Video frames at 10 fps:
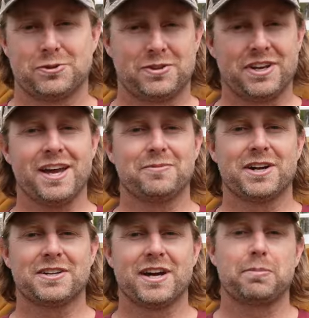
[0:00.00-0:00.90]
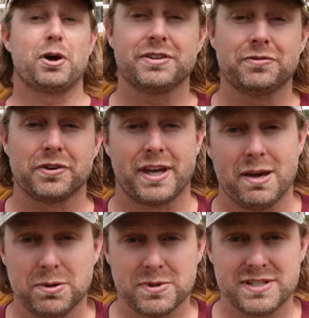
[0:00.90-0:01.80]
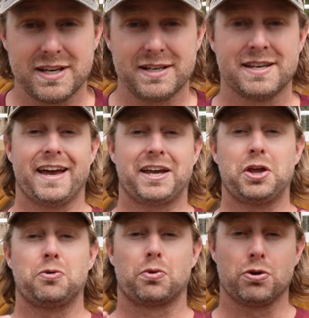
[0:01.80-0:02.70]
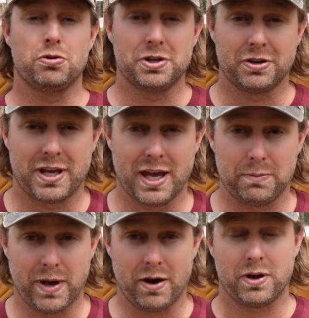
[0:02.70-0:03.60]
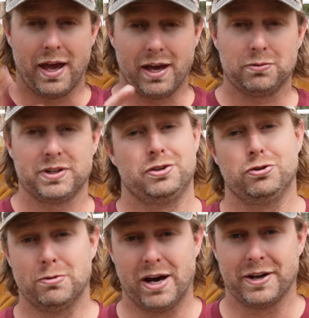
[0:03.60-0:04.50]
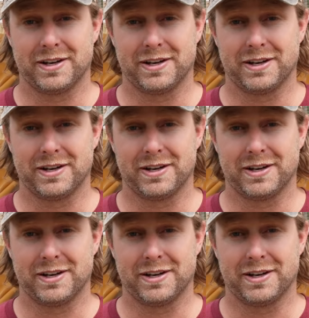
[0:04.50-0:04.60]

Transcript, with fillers: So today I'm gonna talk about different camping mistakes that can ruin your camp out and what to do about